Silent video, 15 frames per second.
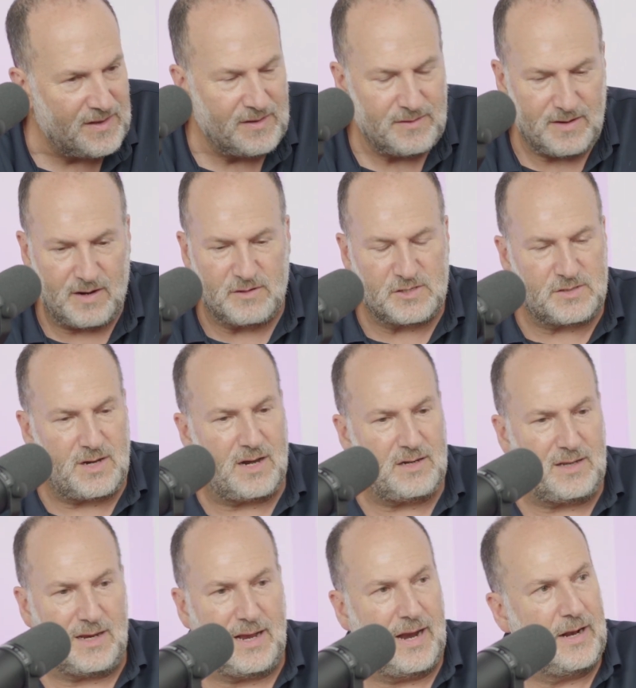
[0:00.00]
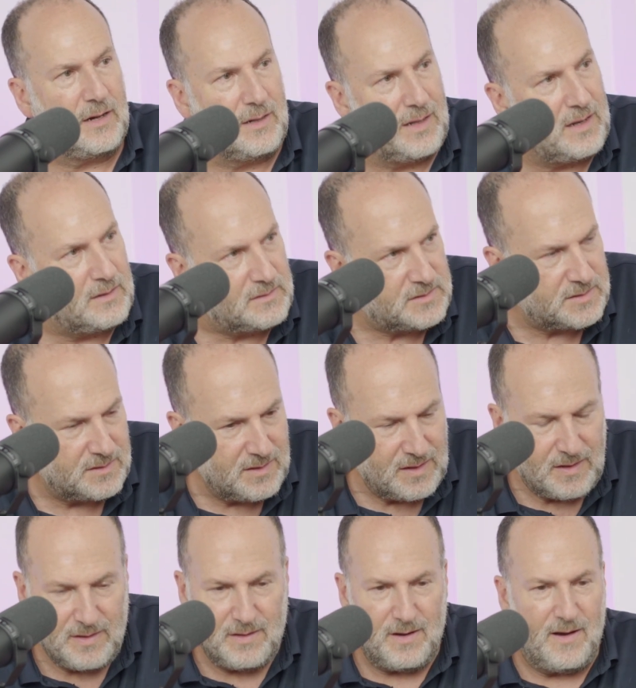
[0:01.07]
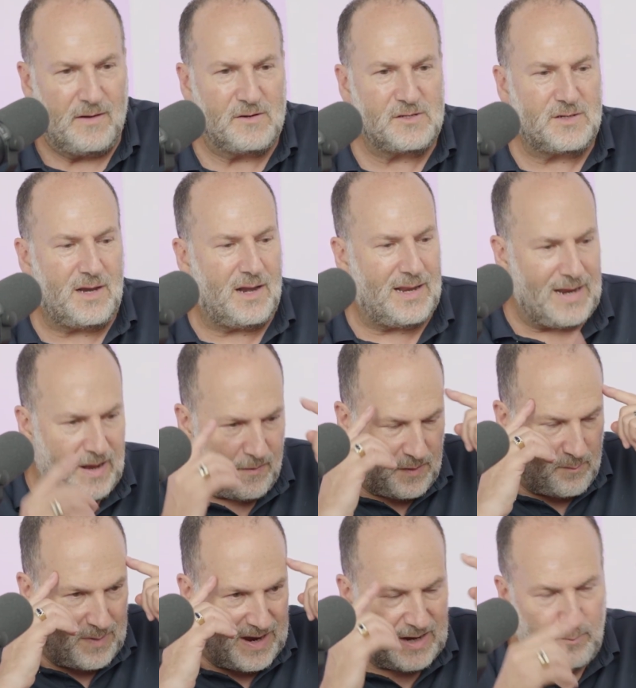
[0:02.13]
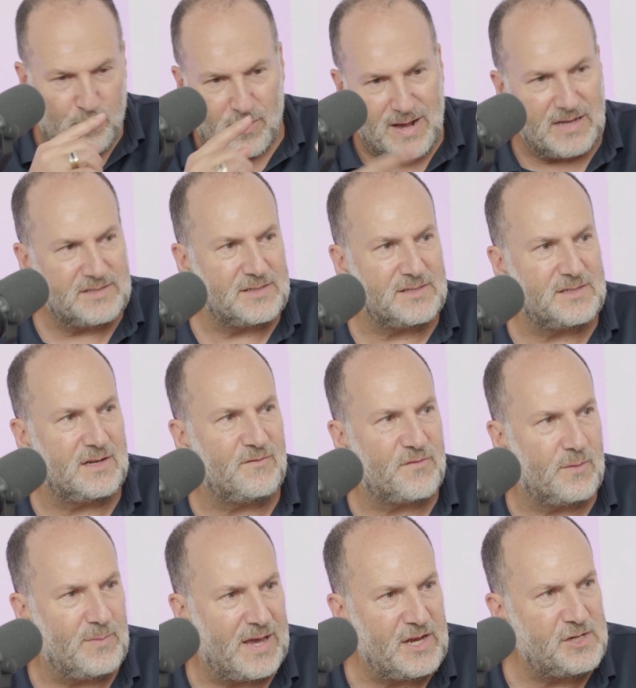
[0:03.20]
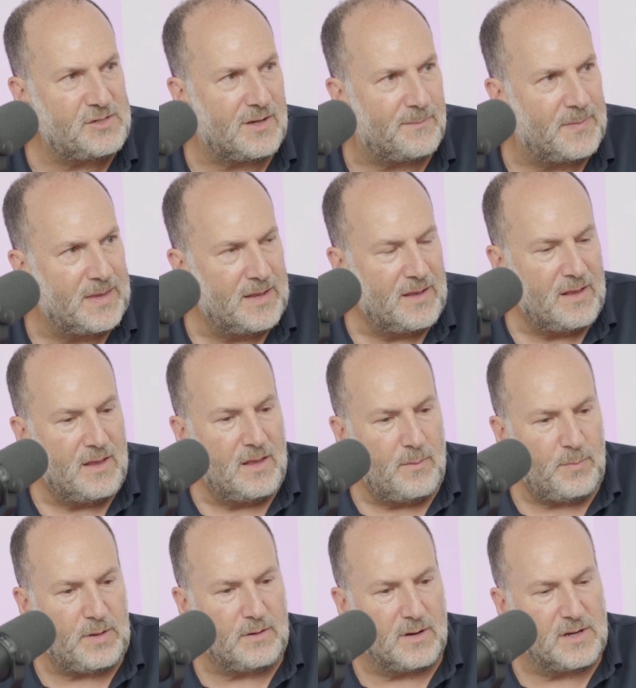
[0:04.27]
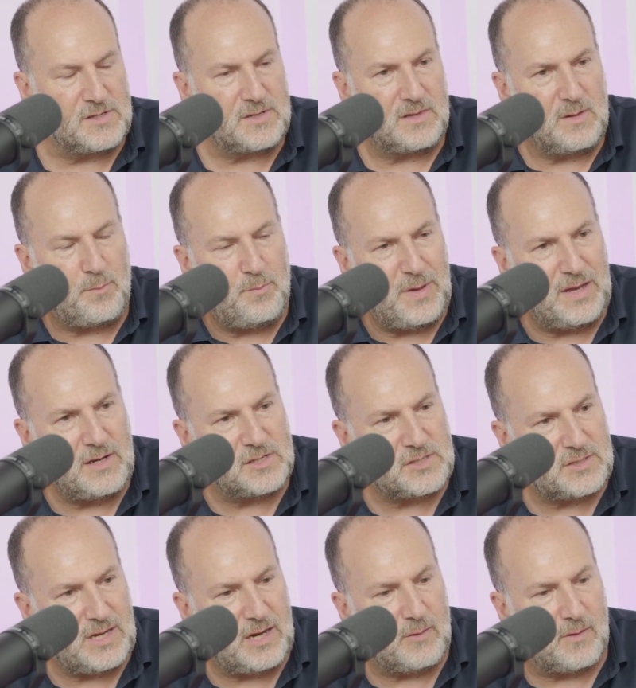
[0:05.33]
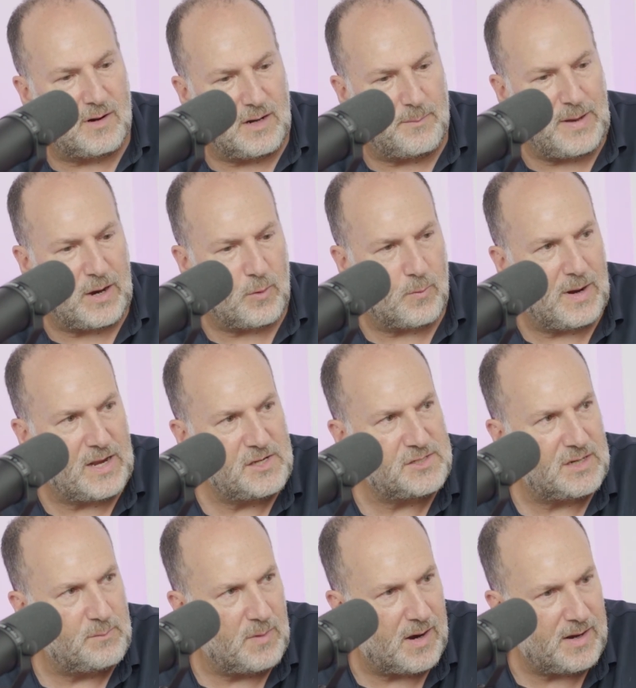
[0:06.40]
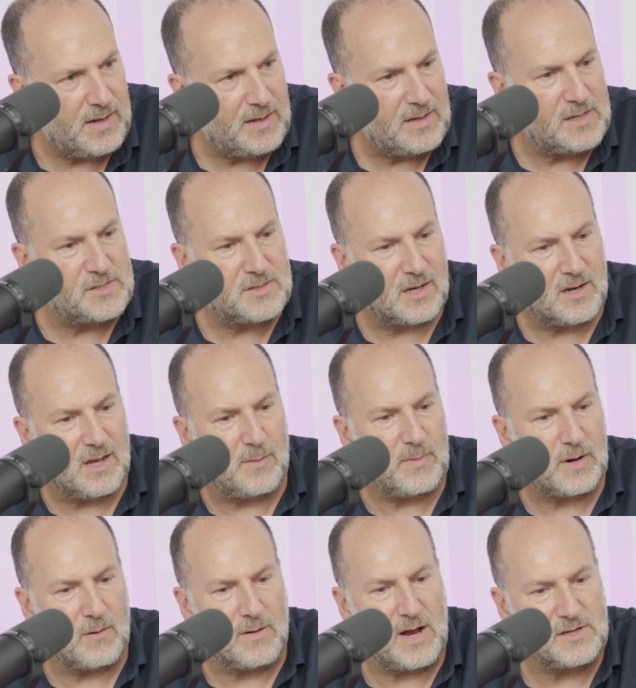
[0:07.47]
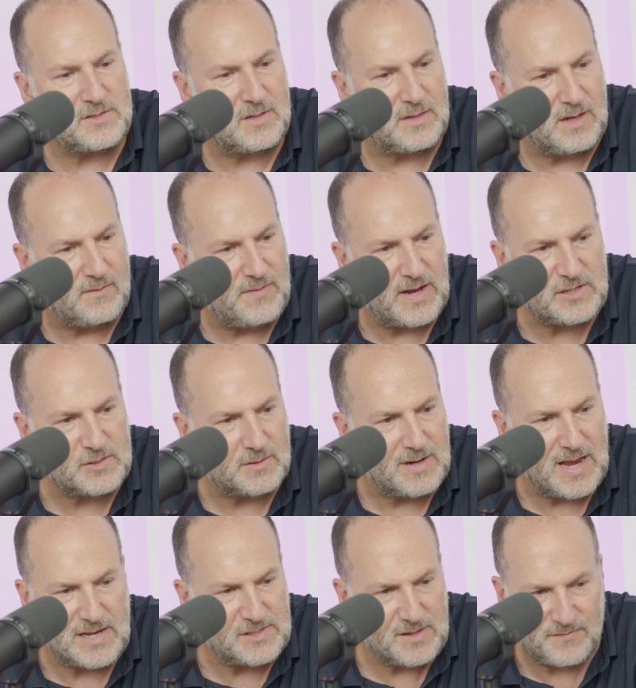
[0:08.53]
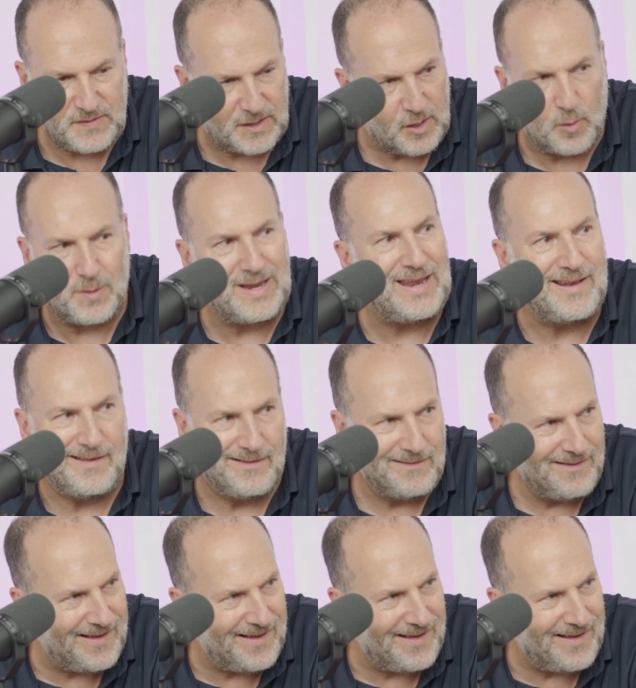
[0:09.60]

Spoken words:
understanding you got to close, understanding how the mind processes information. Because the biggest secret about raising money is to come across to the investor as if you don't need it.